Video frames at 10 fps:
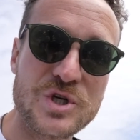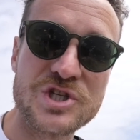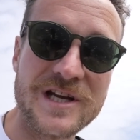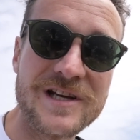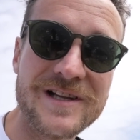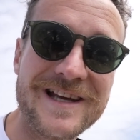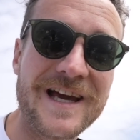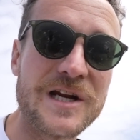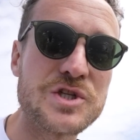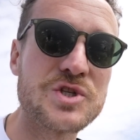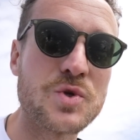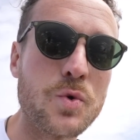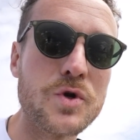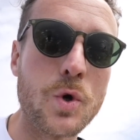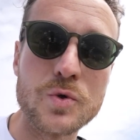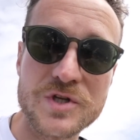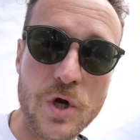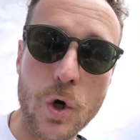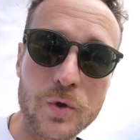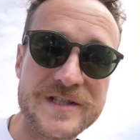shingly kind of stone holding it
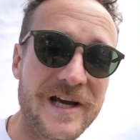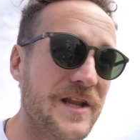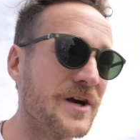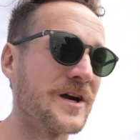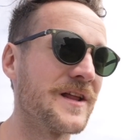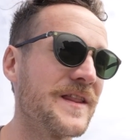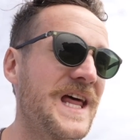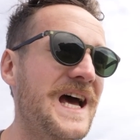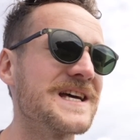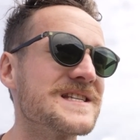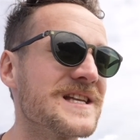all together. That is